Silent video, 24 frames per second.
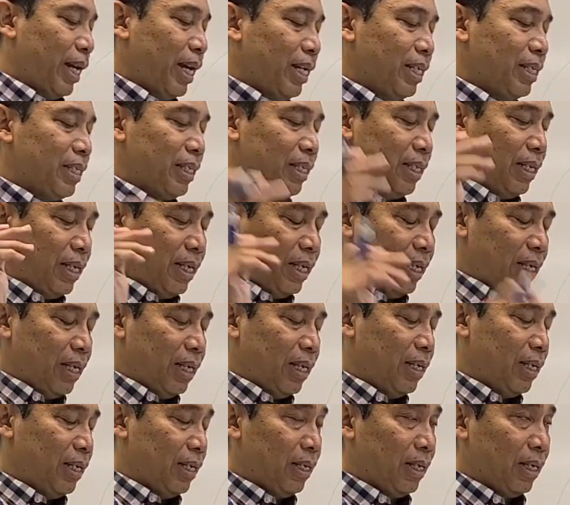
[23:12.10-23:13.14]
that's
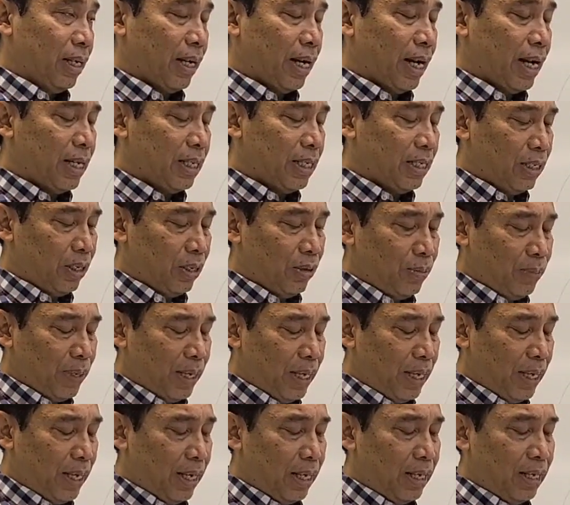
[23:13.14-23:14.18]
the calcium
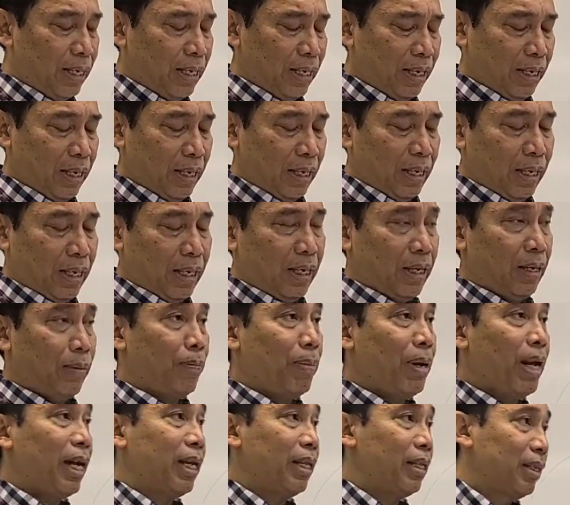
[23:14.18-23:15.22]
in the
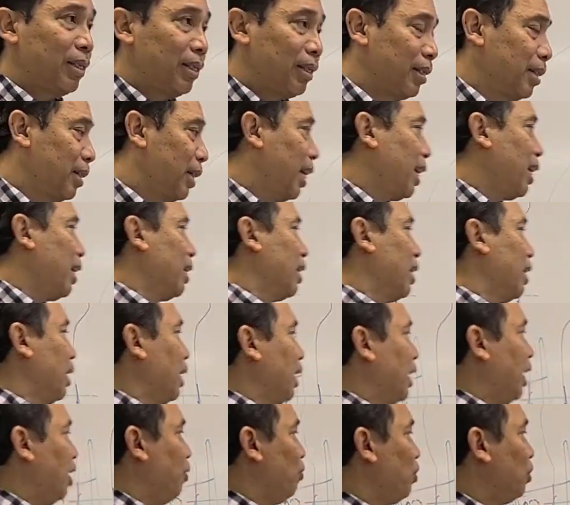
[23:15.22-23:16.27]
blood.
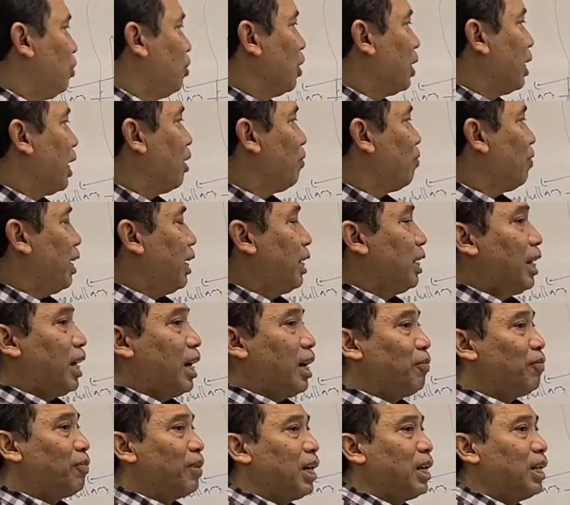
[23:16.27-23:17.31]
If you don't have
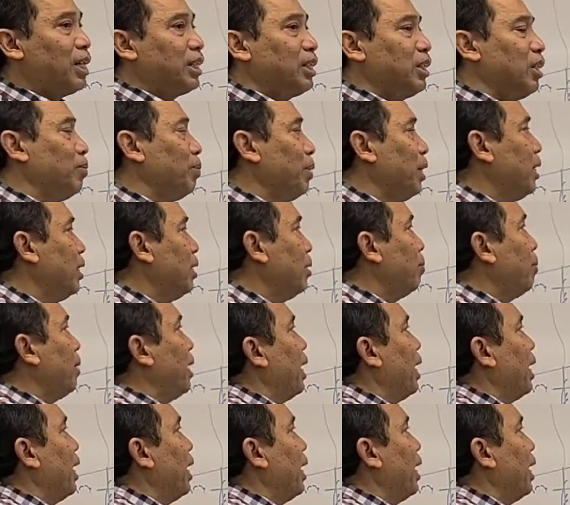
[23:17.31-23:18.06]
enough calcium in the